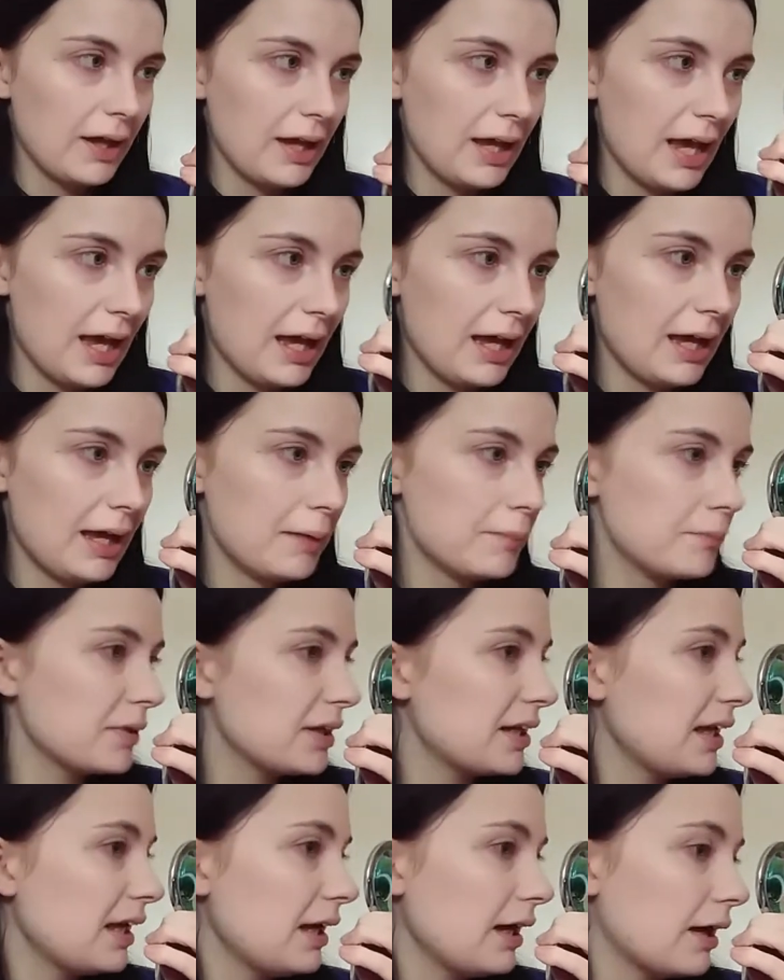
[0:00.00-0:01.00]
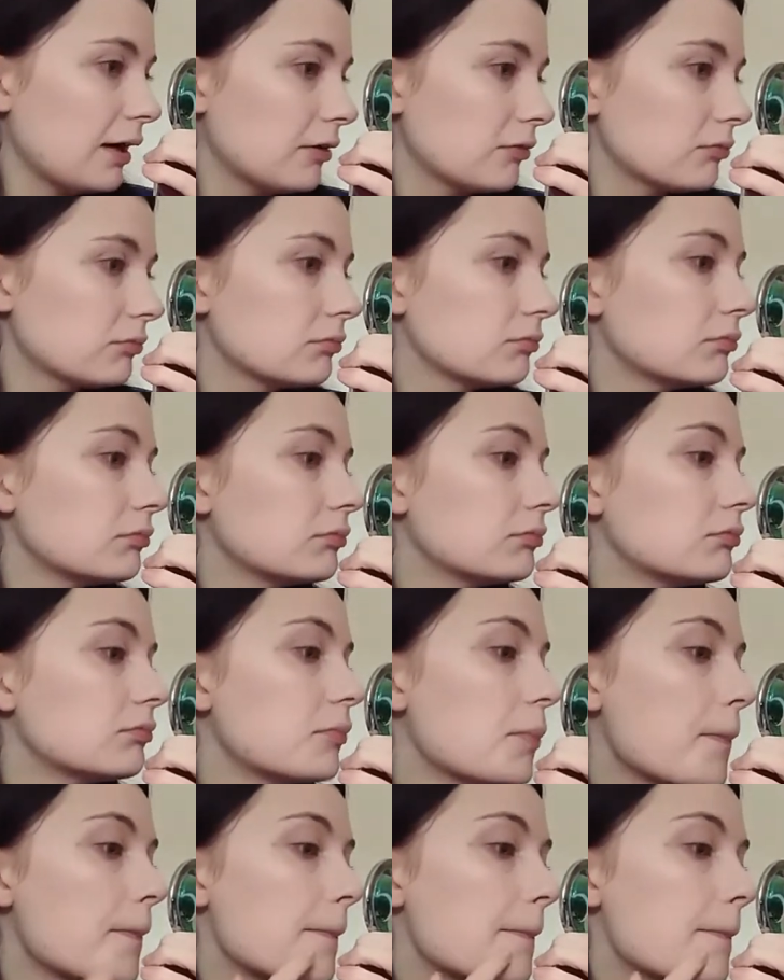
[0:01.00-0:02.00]
And yeah,
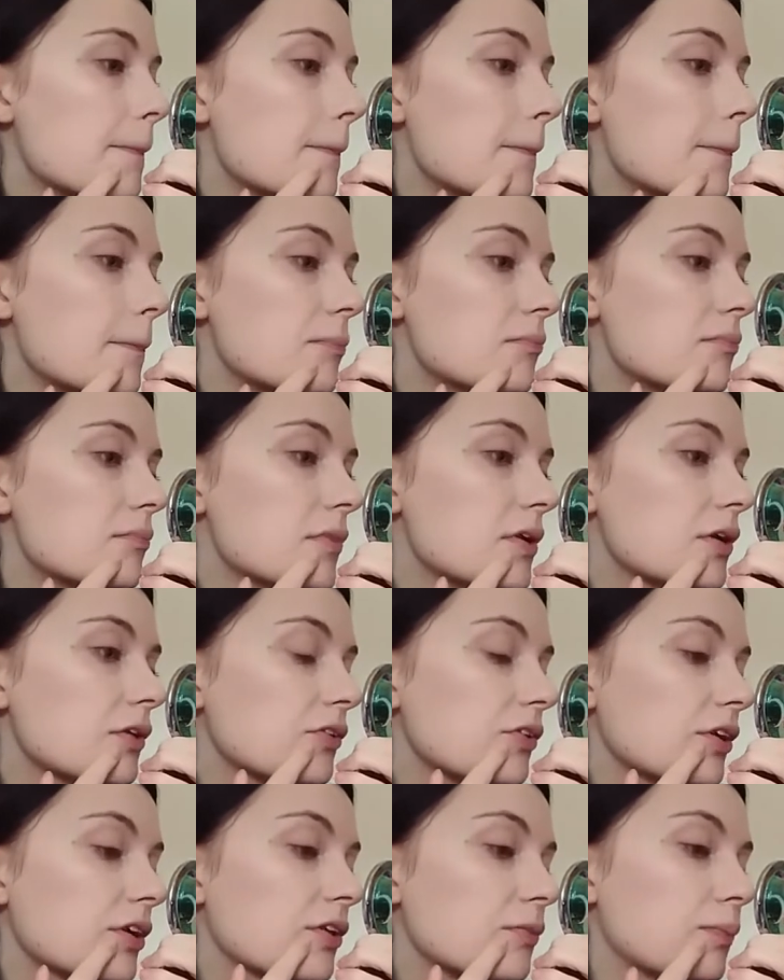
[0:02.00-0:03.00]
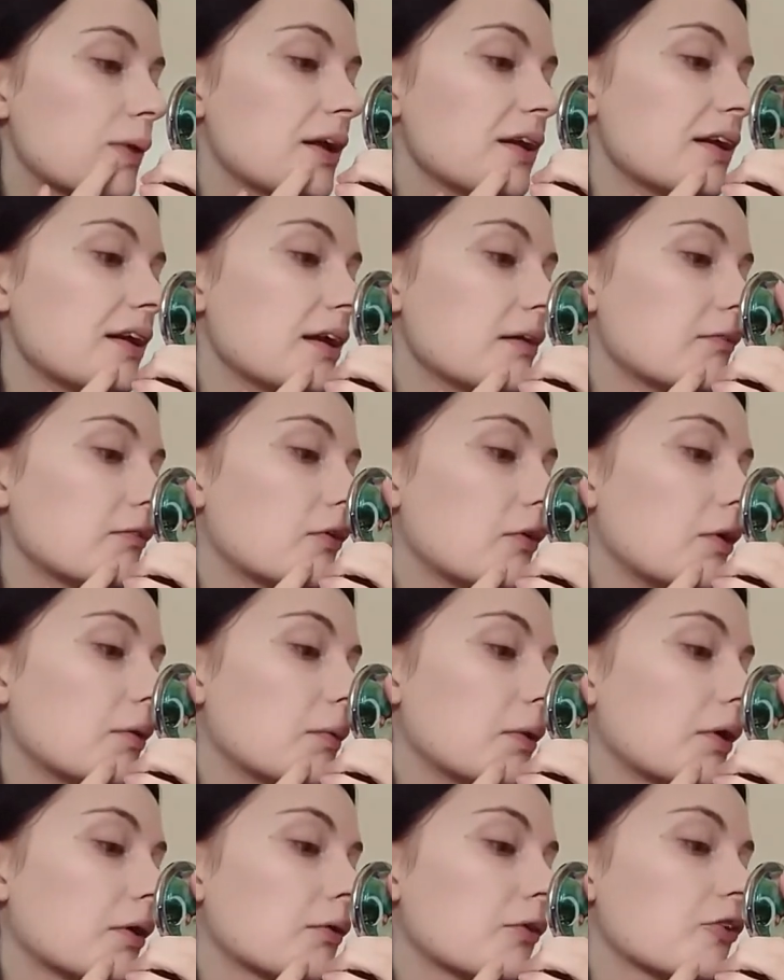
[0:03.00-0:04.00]
it looks like it blended in quite
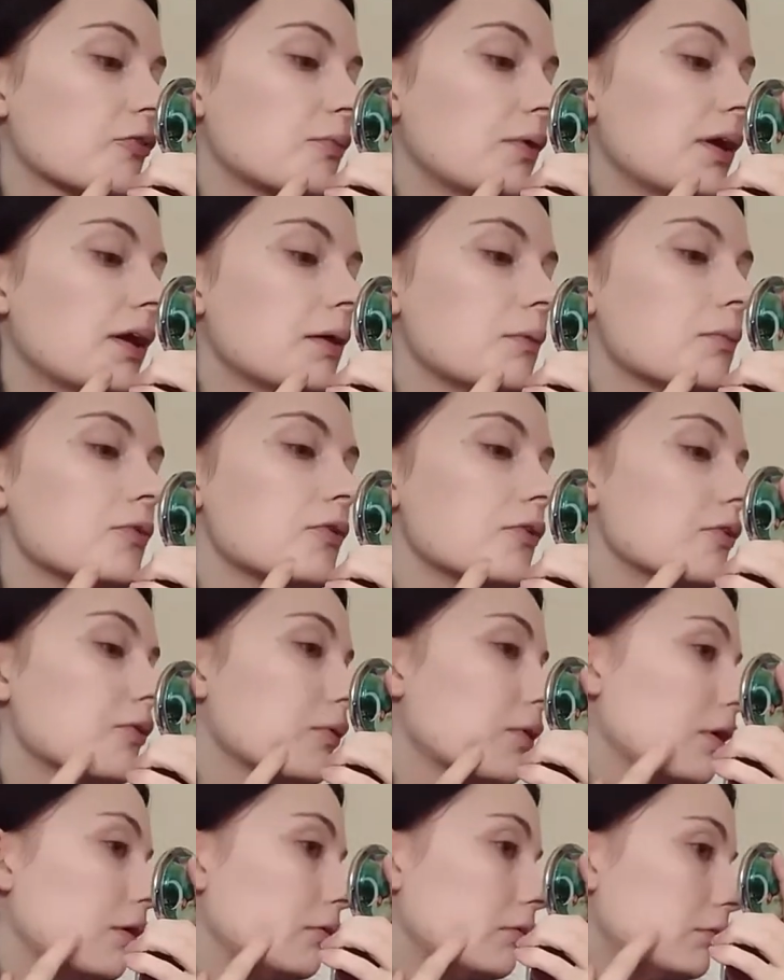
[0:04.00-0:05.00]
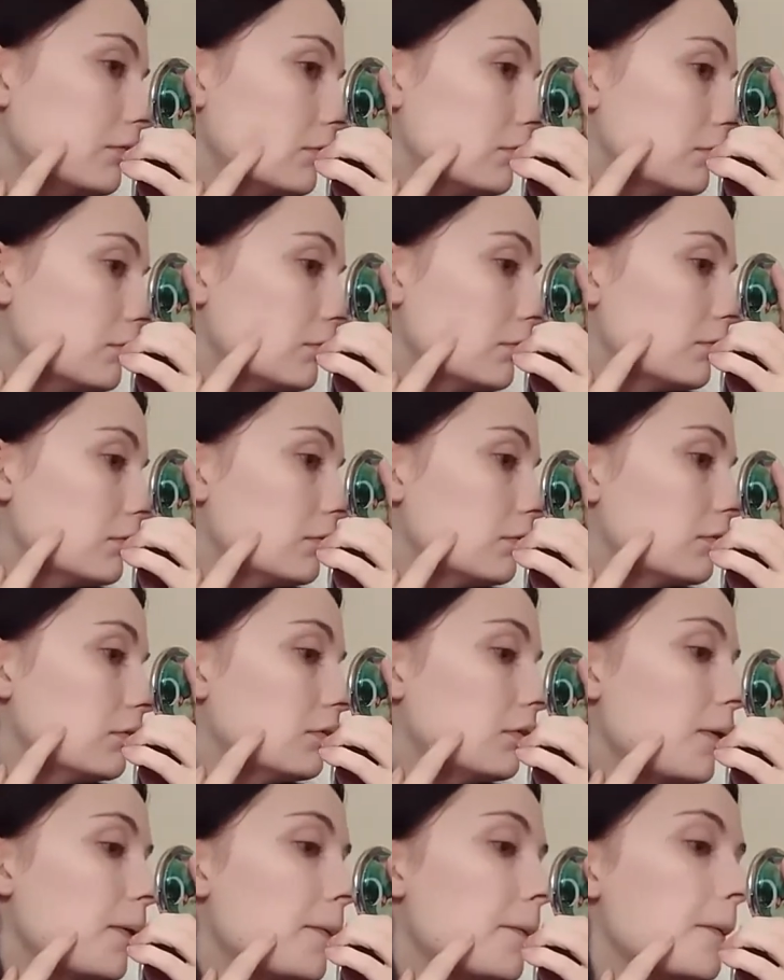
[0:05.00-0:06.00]
well across my lips as well,
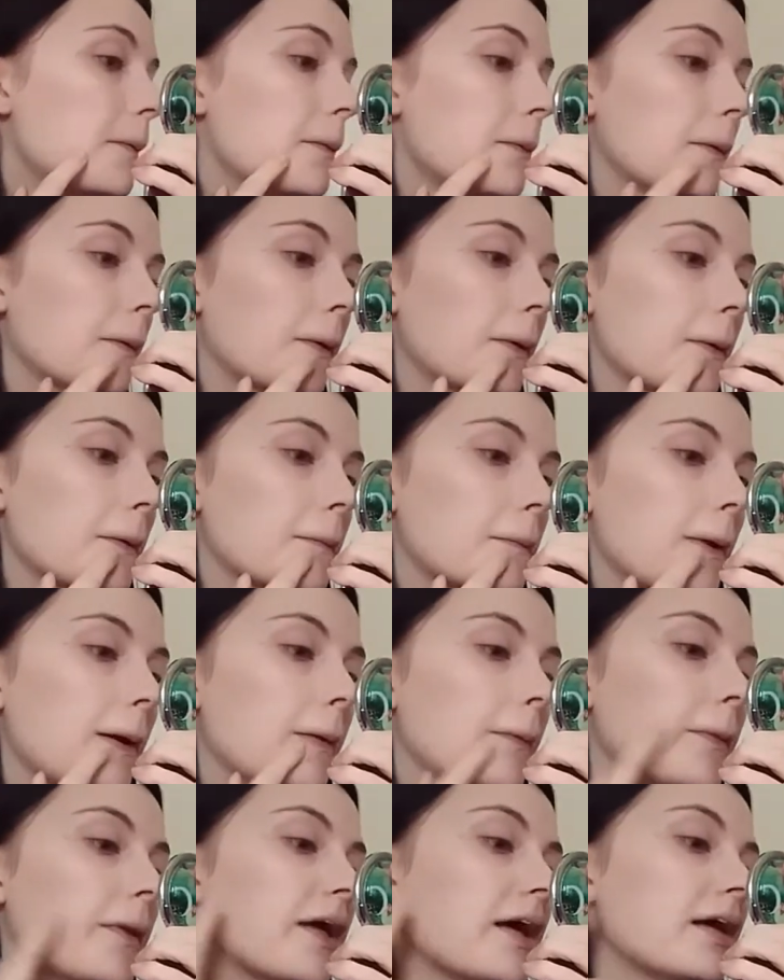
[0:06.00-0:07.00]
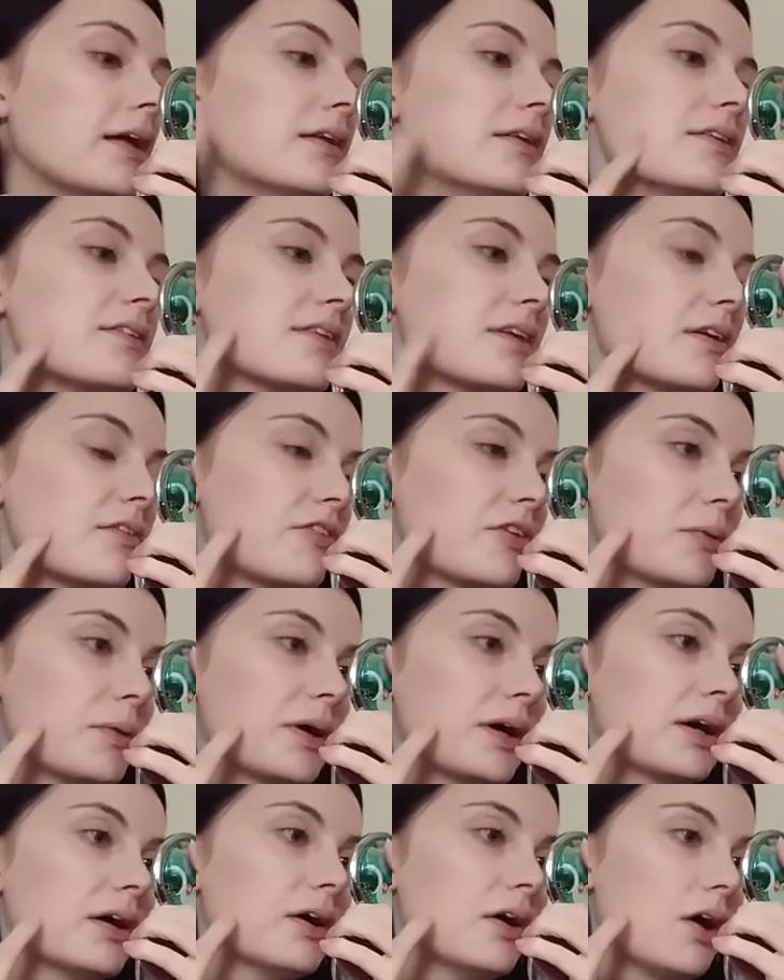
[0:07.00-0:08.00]
like round the ends and
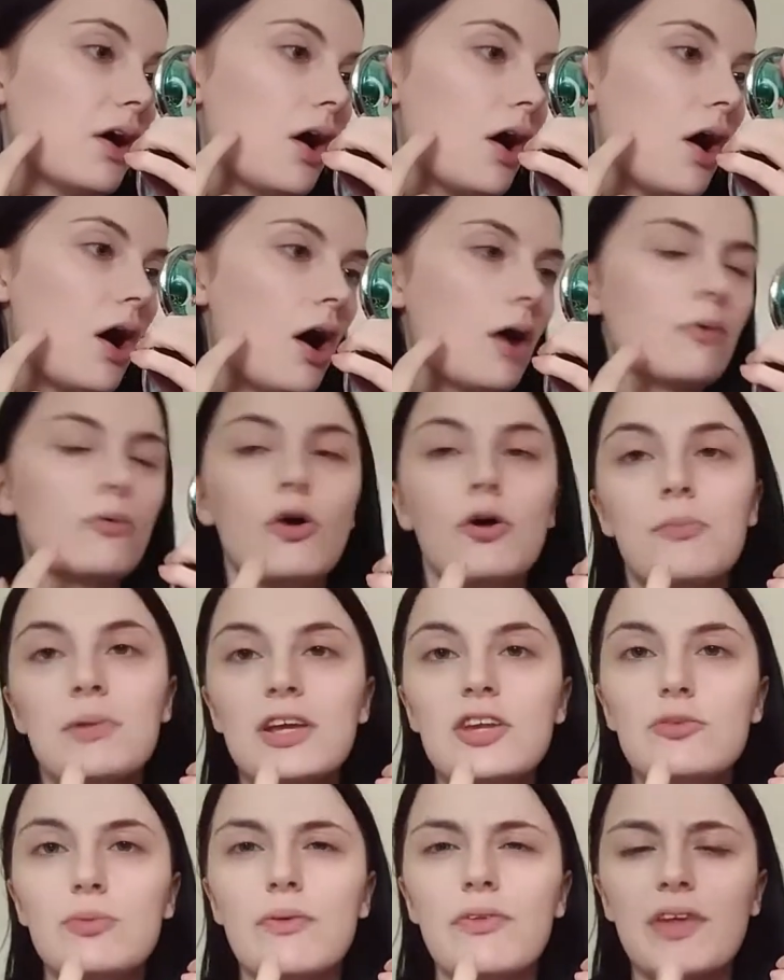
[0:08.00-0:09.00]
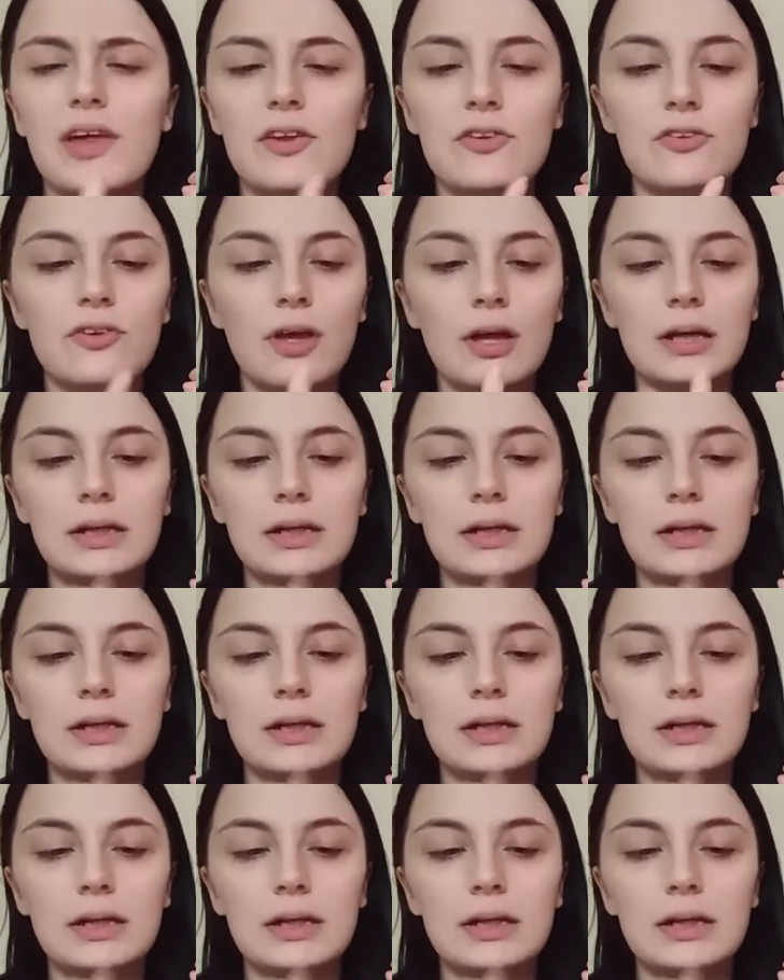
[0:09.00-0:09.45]
everywhere. I'm quite pleased with this.